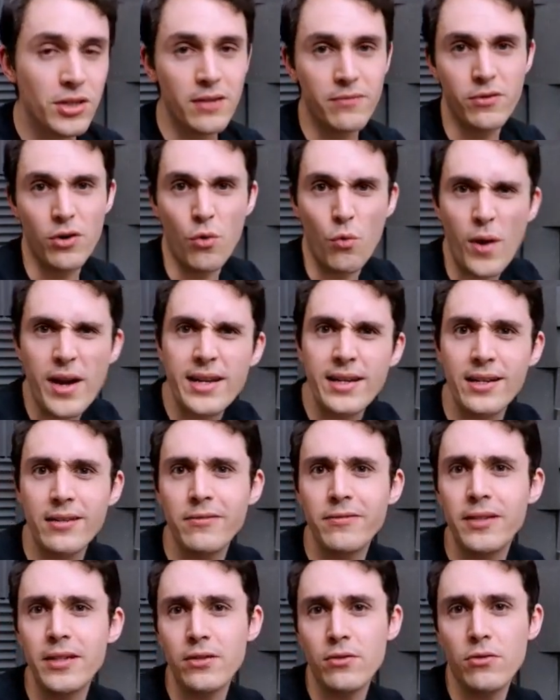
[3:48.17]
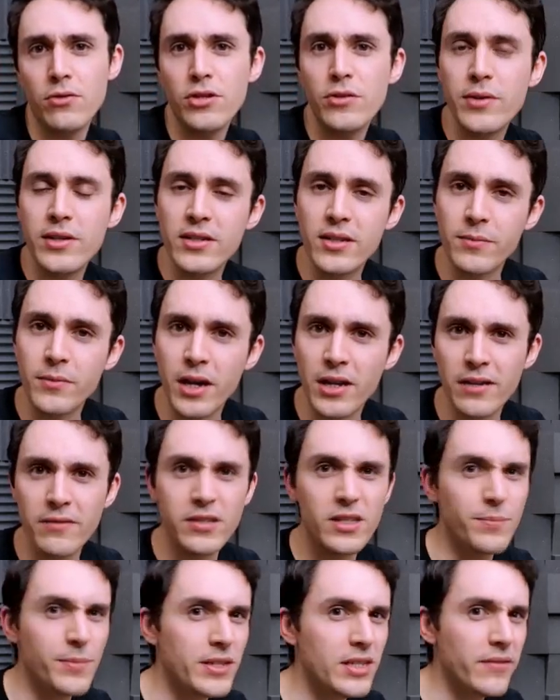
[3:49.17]
if you're weightlifting or doing some kind of
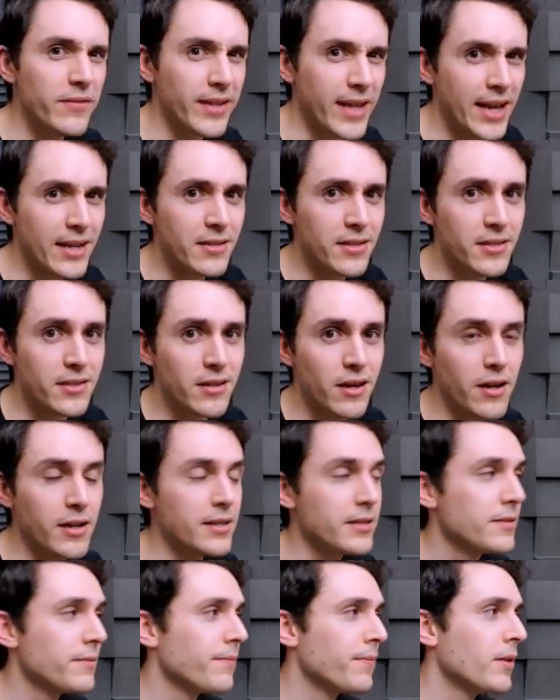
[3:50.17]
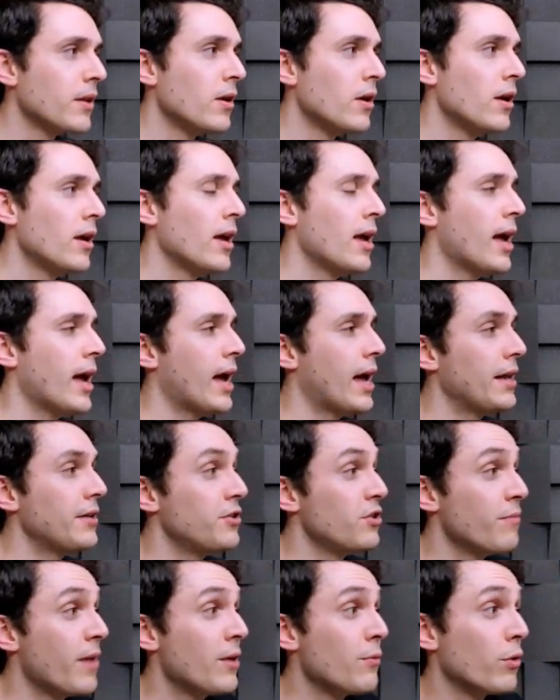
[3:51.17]
specific exercise. And
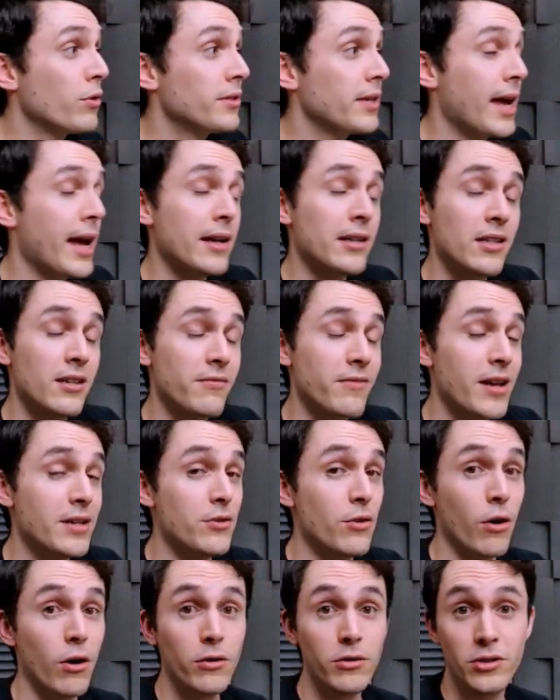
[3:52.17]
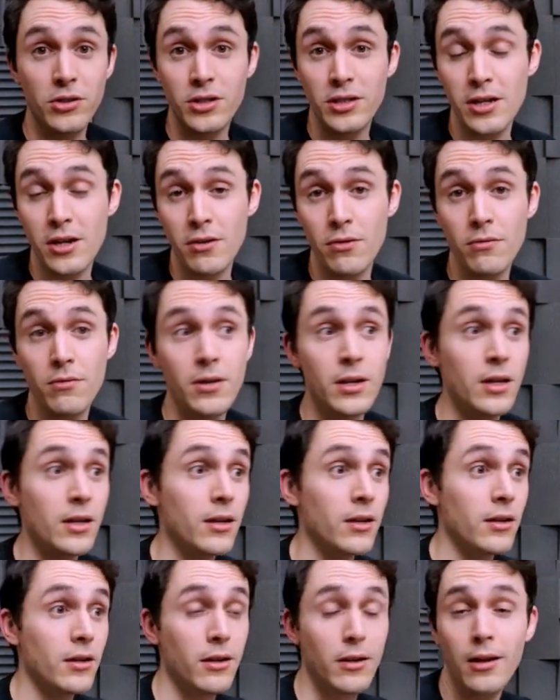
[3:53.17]
you may want to activate your
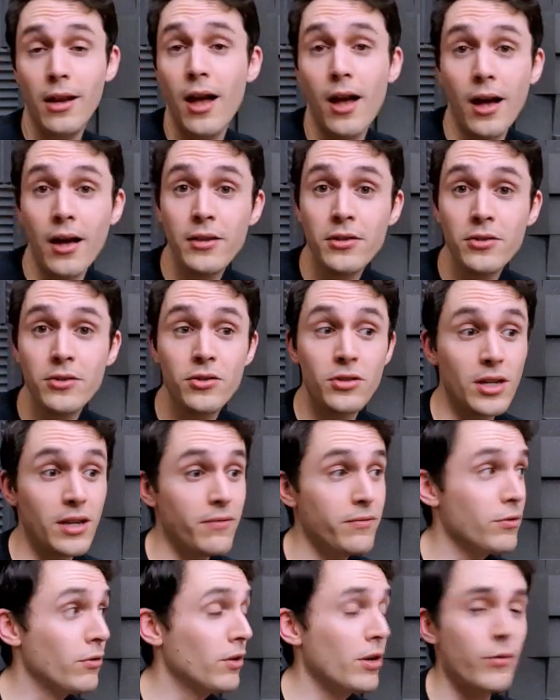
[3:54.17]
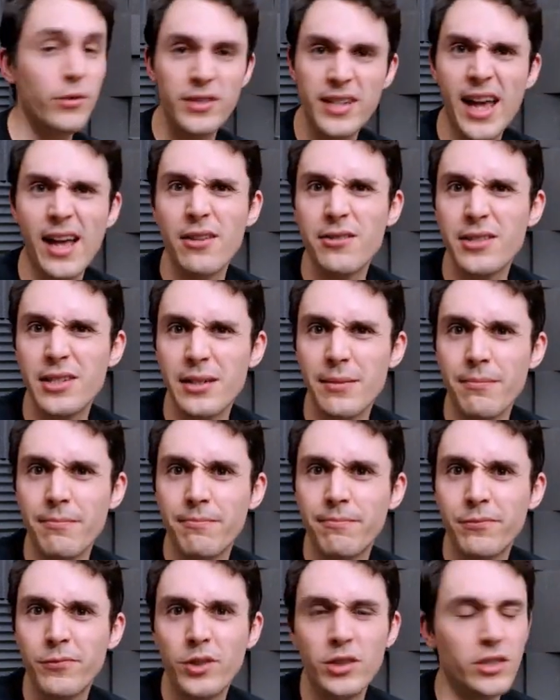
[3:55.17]
osteoclasts if you're low on calcium,
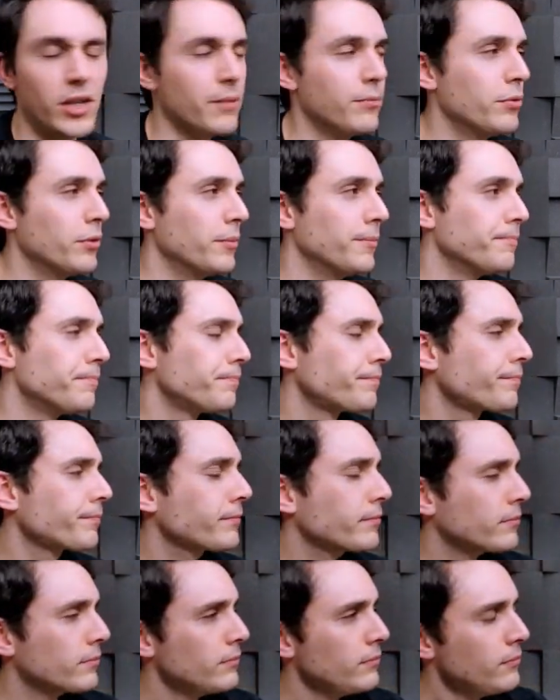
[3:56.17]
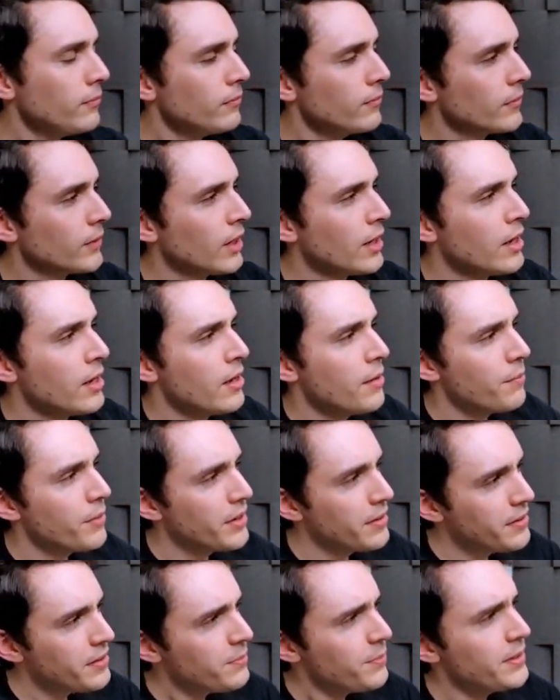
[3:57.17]
for example. But
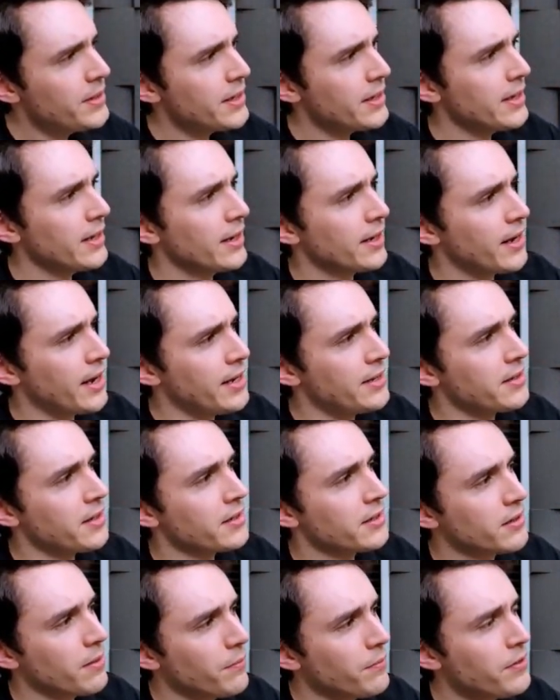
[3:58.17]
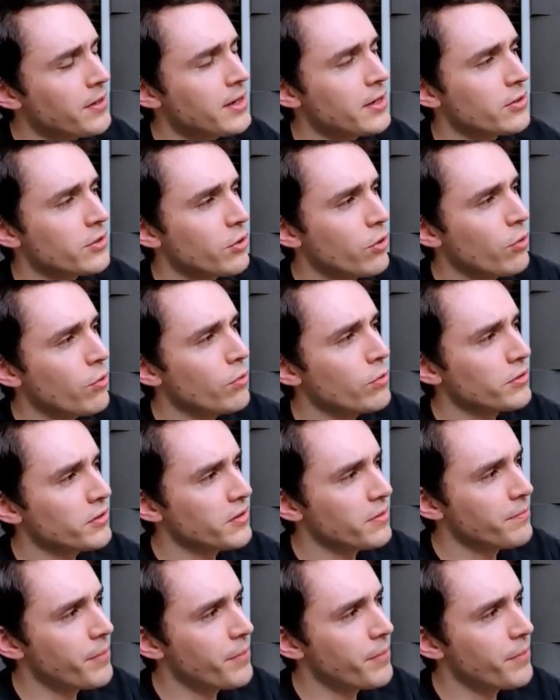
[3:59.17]
in this particular case, something has caused the